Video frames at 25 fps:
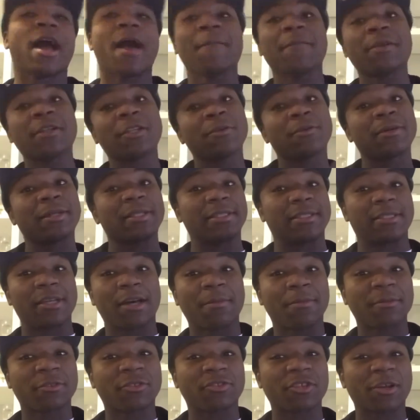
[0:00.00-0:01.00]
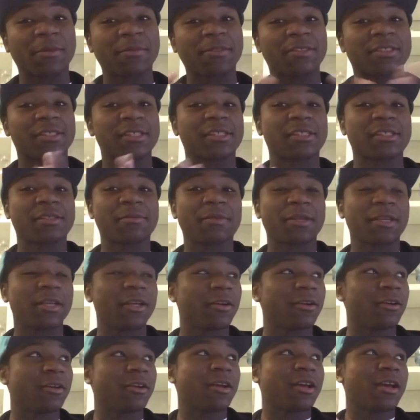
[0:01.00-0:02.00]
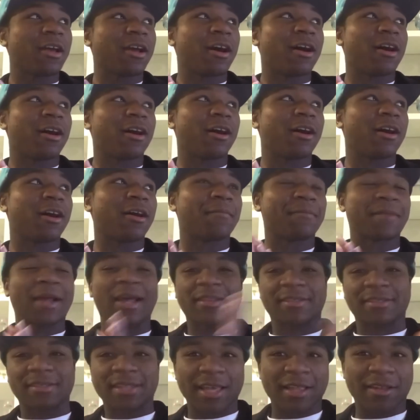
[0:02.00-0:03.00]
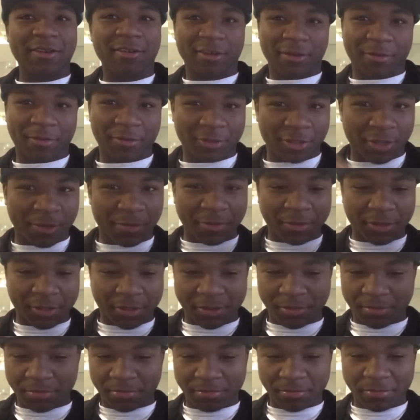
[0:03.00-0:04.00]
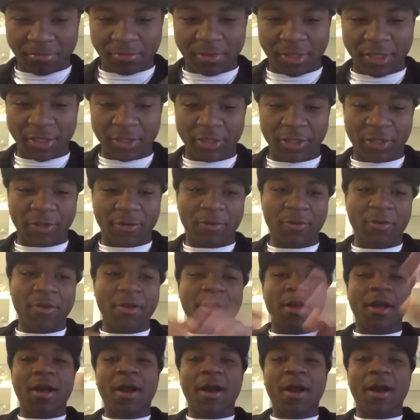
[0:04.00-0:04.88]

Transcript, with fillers: I'm gonna do a double trouble system here. Um, not the Skyline double trouble, just in general.